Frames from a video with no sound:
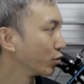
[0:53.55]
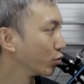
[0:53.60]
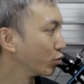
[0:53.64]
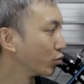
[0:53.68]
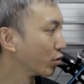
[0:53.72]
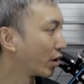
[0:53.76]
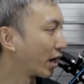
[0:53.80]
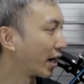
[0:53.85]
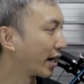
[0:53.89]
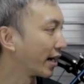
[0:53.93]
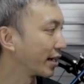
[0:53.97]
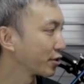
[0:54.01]

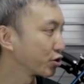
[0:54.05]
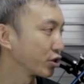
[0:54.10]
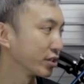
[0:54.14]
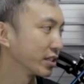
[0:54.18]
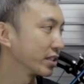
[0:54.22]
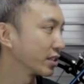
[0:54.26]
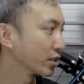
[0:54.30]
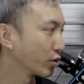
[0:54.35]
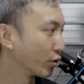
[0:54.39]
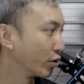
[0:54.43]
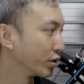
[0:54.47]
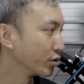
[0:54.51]
who are
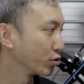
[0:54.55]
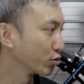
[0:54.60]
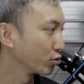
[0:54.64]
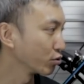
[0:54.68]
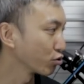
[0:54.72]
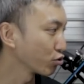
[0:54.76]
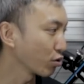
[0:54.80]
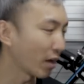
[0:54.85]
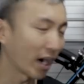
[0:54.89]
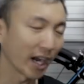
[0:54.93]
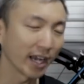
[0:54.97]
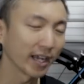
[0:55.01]
actually going to
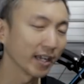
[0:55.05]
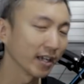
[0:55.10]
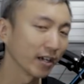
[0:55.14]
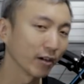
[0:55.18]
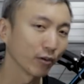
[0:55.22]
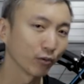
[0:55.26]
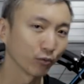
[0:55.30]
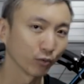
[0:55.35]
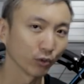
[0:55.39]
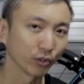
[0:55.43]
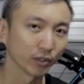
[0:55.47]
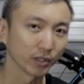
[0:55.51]
try
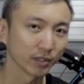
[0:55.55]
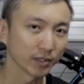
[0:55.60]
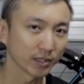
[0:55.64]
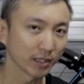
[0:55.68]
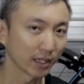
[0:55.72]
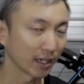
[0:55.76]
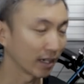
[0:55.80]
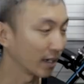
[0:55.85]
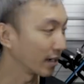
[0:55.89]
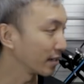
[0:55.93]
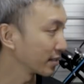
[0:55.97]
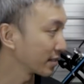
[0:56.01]
road
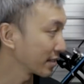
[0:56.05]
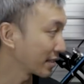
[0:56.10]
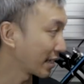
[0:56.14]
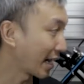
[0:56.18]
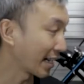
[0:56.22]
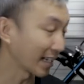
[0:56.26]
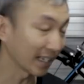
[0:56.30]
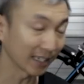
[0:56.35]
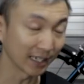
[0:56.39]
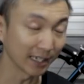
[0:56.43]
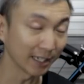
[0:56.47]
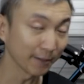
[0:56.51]

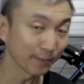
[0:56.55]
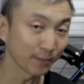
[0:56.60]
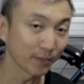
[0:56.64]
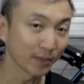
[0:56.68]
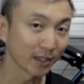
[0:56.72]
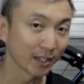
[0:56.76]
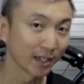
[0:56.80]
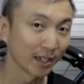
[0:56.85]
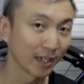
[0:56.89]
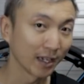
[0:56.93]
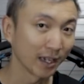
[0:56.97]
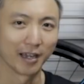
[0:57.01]
cycling.
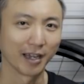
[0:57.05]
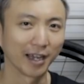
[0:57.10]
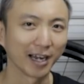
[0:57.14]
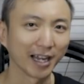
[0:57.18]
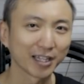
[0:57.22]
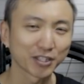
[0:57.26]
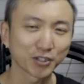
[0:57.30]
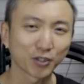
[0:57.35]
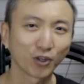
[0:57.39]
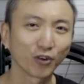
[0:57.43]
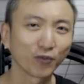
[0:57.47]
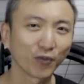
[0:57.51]
And
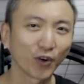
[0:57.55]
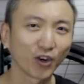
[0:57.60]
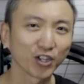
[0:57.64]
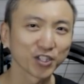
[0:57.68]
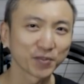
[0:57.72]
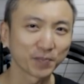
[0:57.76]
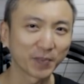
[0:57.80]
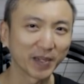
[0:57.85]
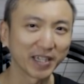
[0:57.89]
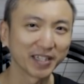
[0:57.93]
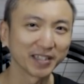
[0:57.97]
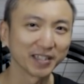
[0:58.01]
let's go for a
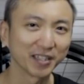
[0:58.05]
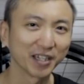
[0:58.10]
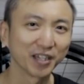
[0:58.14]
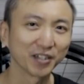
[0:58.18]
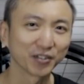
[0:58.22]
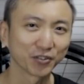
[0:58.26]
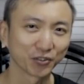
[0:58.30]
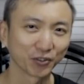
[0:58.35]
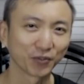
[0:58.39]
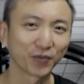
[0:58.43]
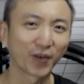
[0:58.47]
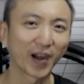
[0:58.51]
spin
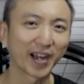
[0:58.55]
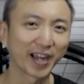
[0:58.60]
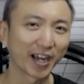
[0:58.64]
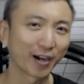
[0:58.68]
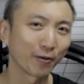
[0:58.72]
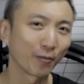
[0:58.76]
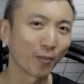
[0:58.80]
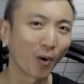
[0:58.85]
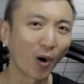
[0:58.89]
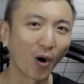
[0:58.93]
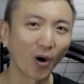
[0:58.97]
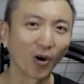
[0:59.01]
to find
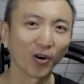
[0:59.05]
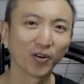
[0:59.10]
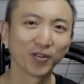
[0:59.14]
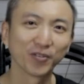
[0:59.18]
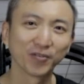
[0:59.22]
out more.